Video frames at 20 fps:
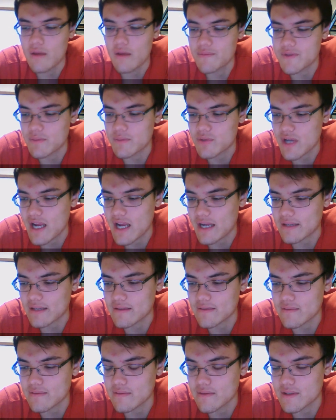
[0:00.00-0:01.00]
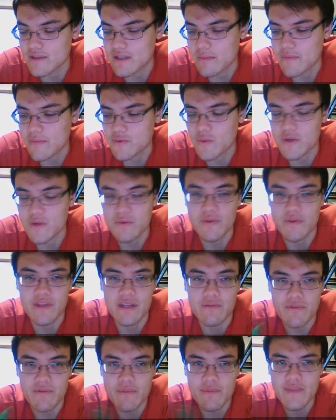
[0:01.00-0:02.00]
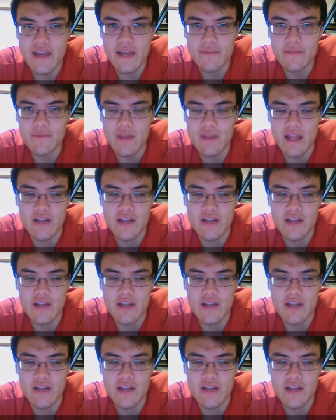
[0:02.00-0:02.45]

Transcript: subtract the sum of squares within from that,